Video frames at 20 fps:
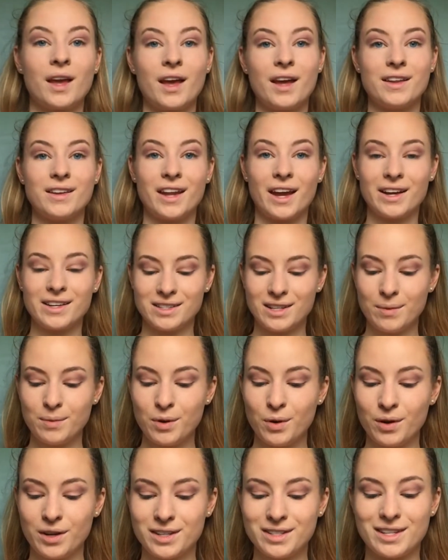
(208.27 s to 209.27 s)
Next, I'm
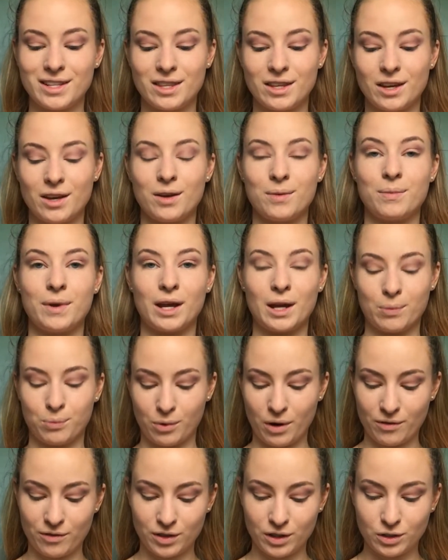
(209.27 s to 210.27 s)
going into the Makeup
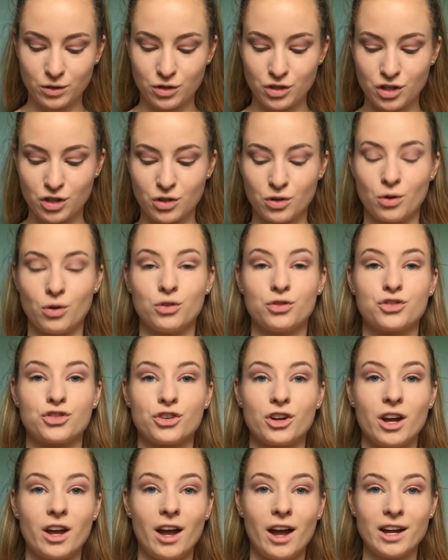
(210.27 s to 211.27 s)
Revolution
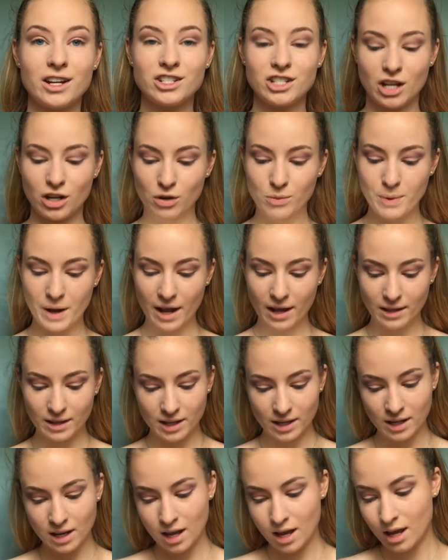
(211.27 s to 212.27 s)
Ultra eyeshadow
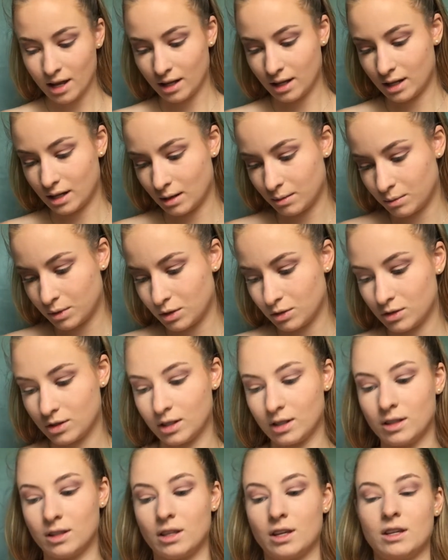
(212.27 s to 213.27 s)
palette, and I'm
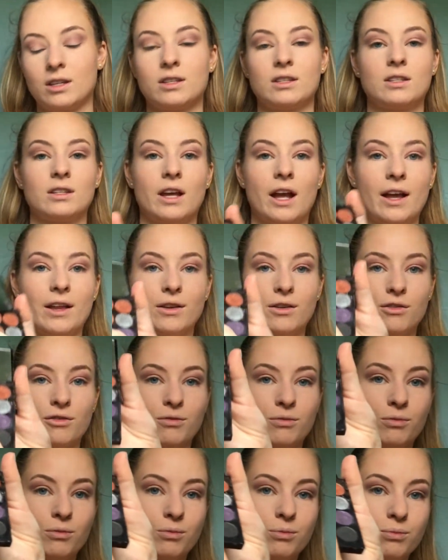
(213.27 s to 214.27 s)
using this kind of
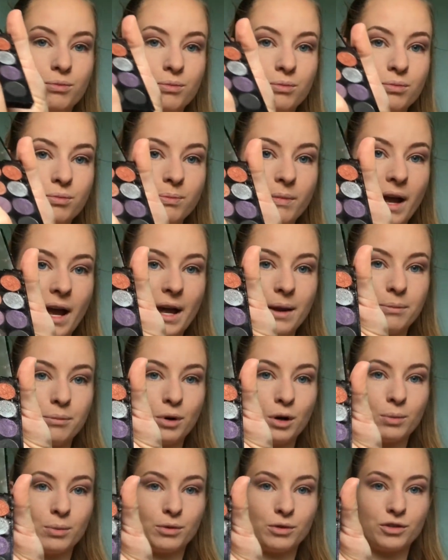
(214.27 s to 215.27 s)
matte
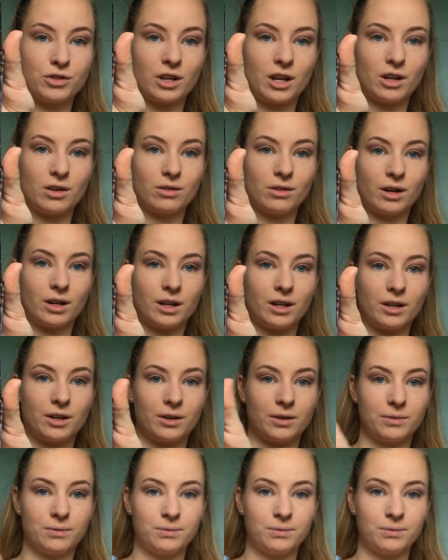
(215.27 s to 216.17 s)
purple shade right here.